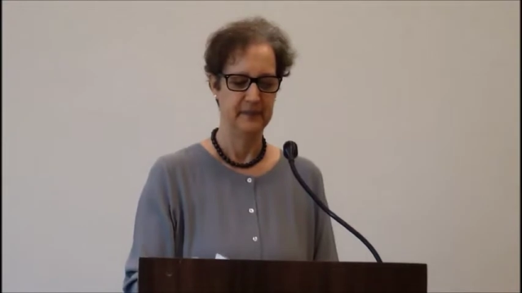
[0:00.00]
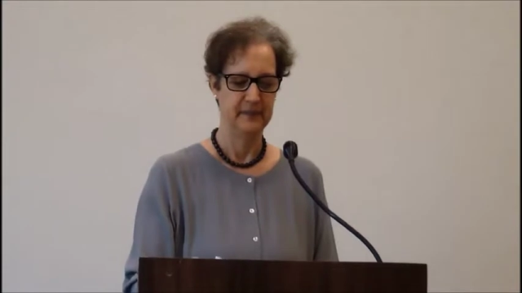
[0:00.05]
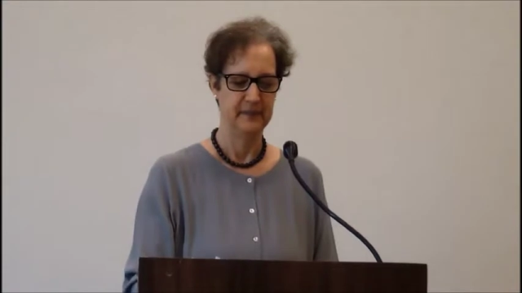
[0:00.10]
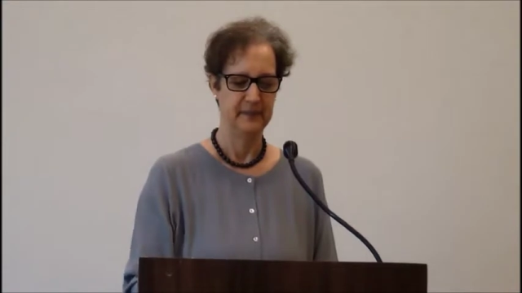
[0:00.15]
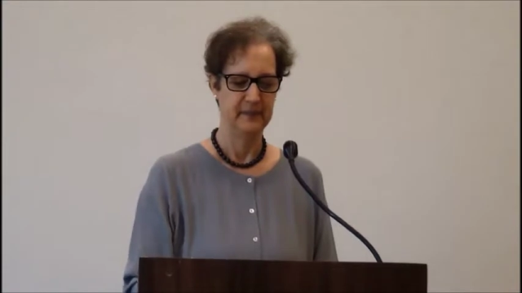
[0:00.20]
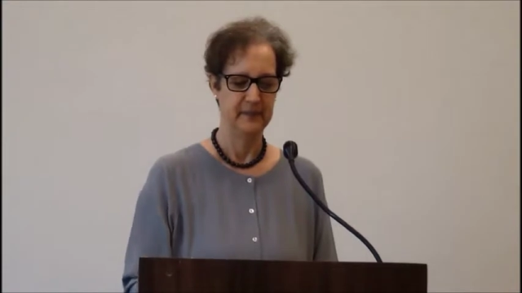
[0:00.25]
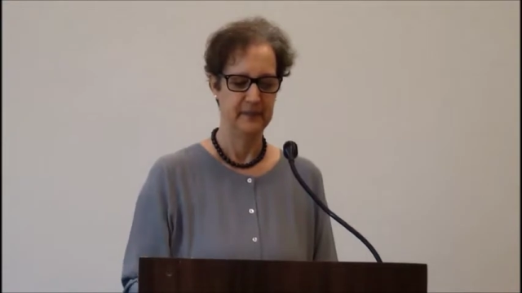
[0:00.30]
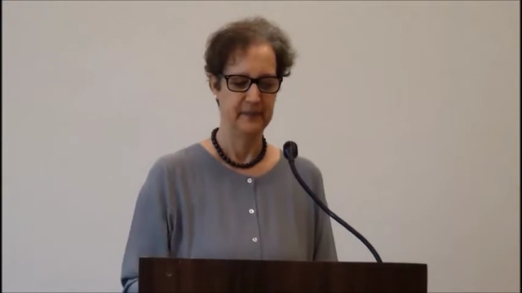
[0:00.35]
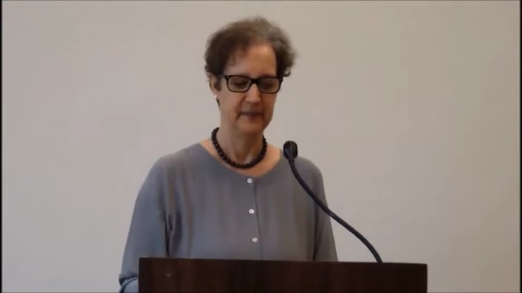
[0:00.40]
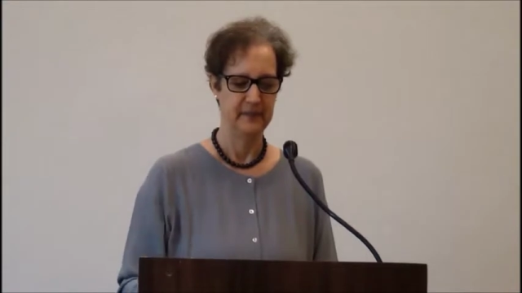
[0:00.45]

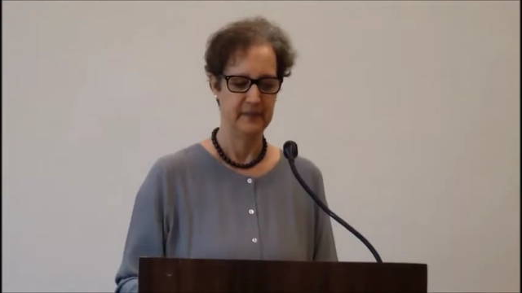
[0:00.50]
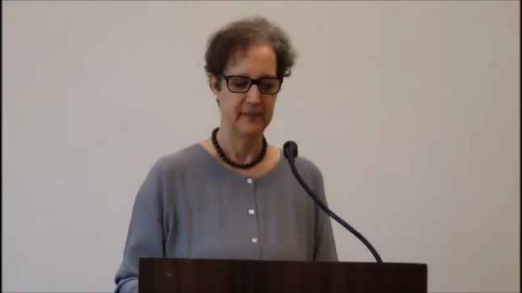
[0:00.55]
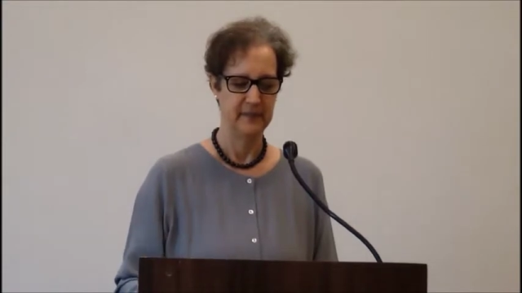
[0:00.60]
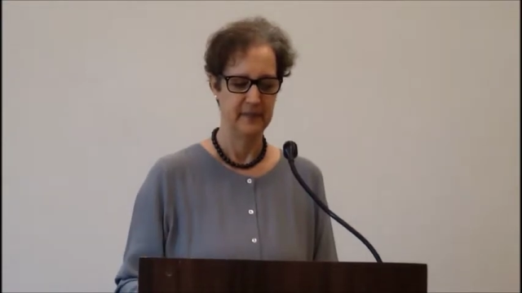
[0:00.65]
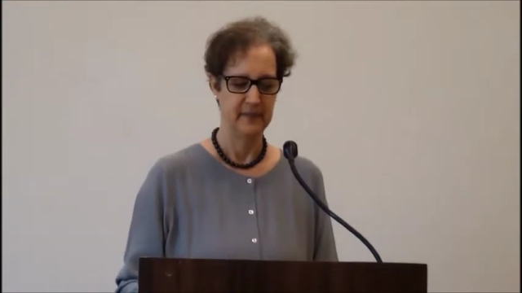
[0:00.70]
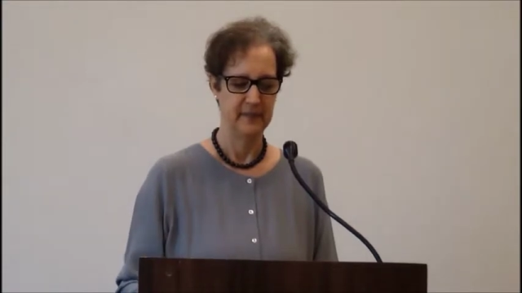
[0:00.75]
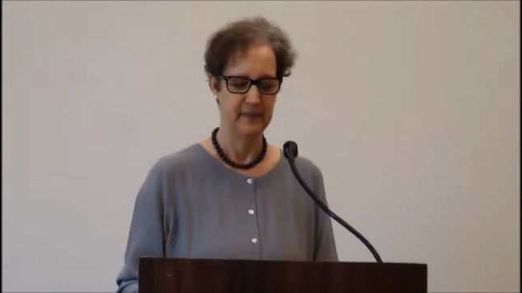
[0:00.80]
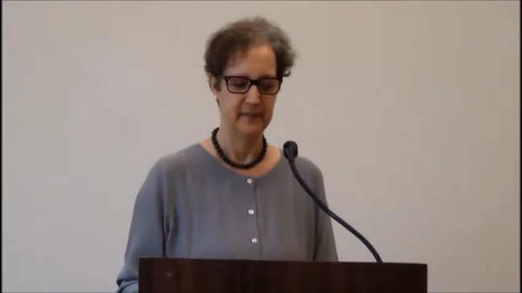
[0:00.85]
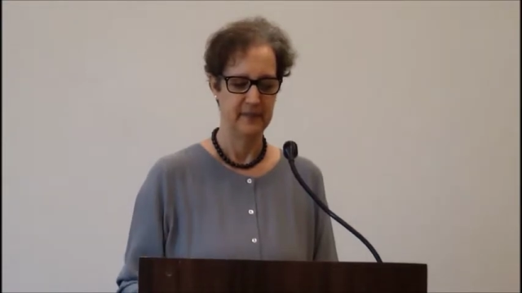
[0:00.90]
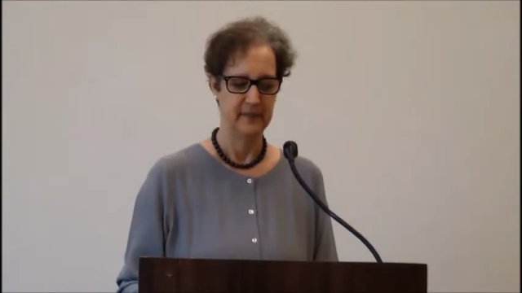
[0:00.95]

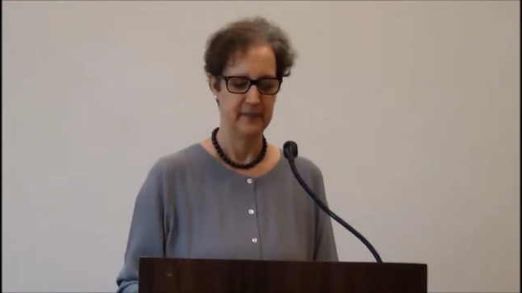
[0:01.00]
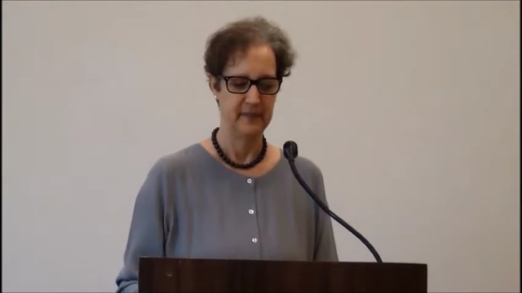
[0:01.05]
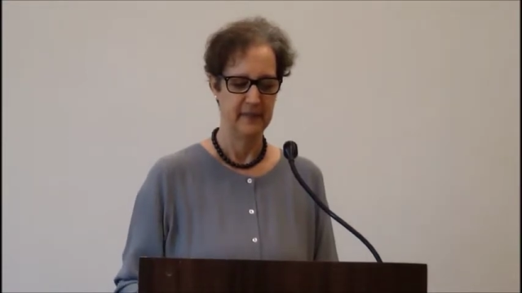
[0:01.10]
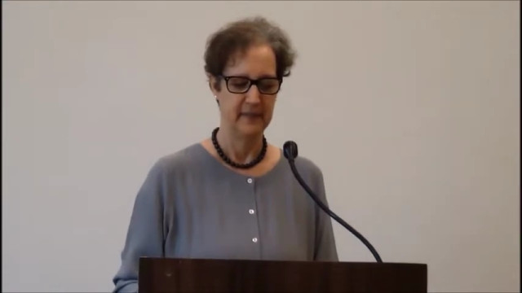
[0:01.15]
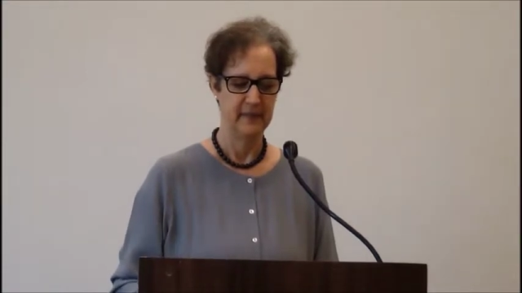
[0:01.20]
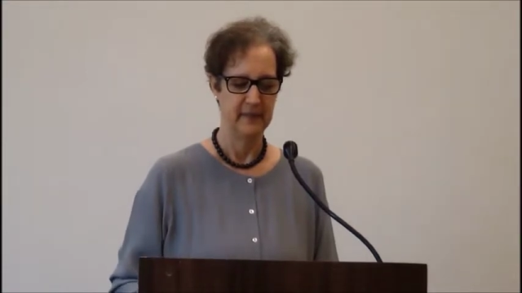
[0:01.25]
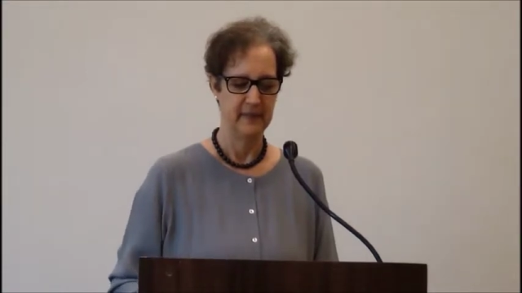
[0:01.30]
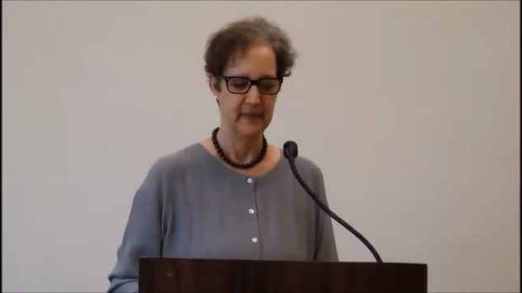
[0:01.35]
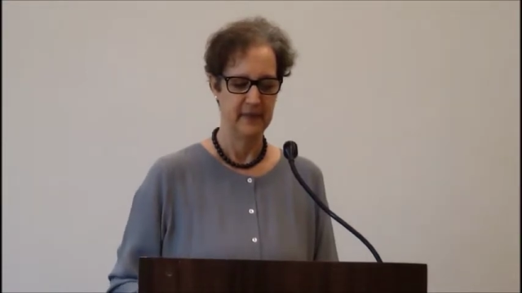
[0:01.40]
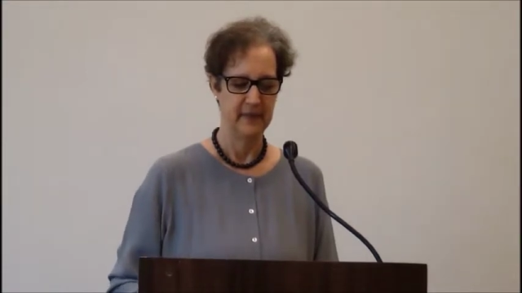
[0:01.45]

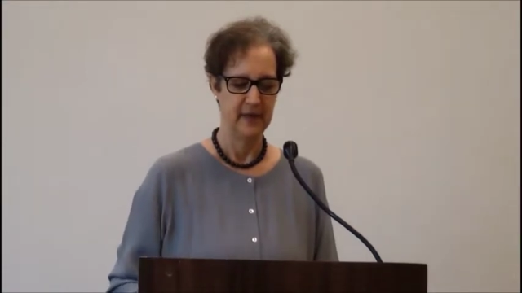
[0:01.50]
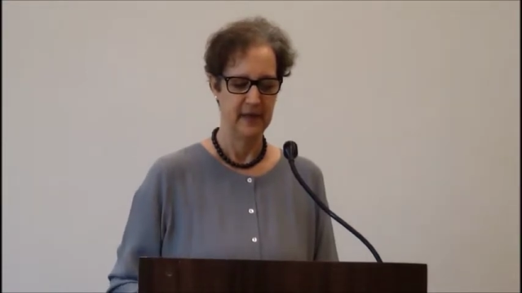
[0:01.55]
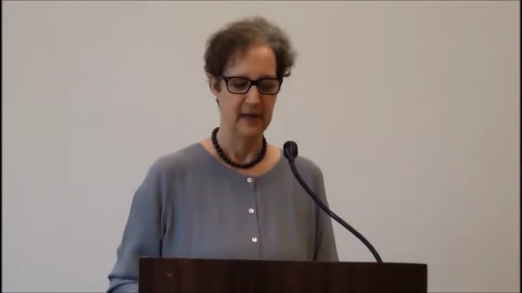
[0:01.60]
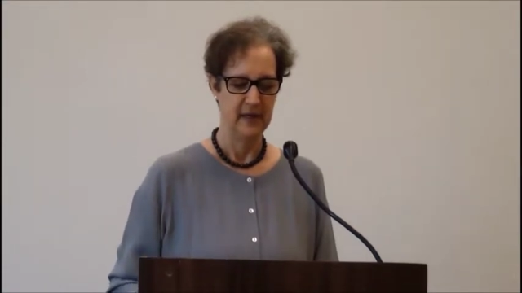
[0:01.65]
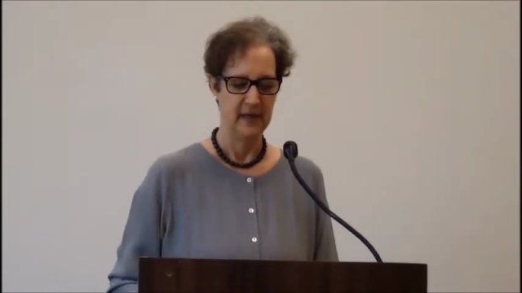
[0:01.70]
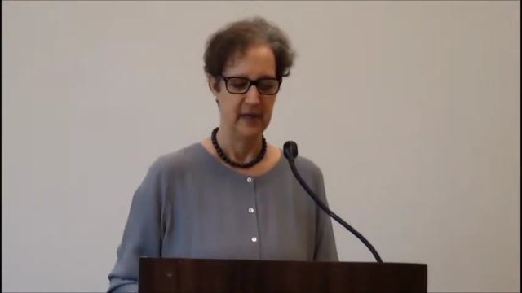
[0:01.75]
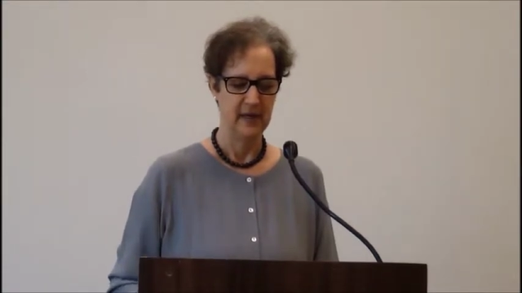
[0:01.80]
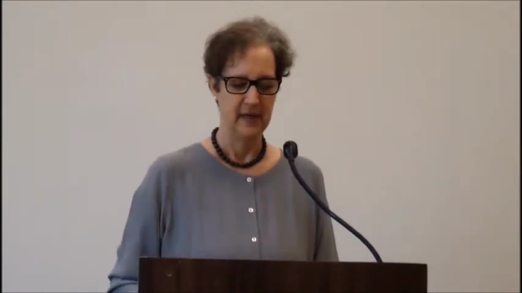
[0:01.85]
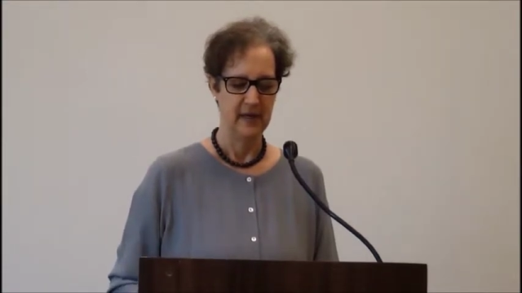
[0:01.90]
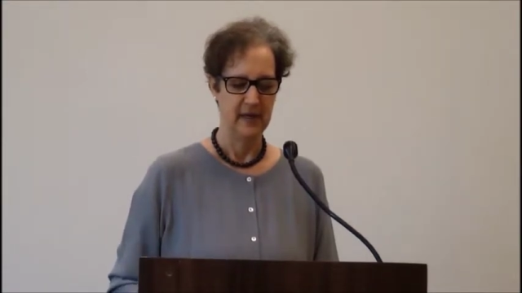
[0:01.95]

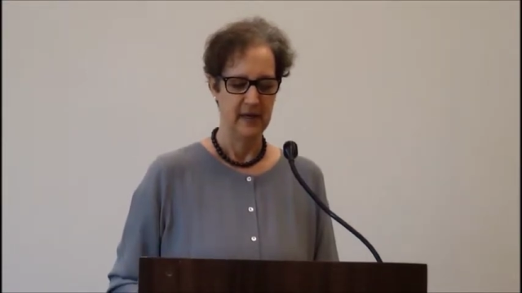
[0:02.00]
No one is speaking in this clip.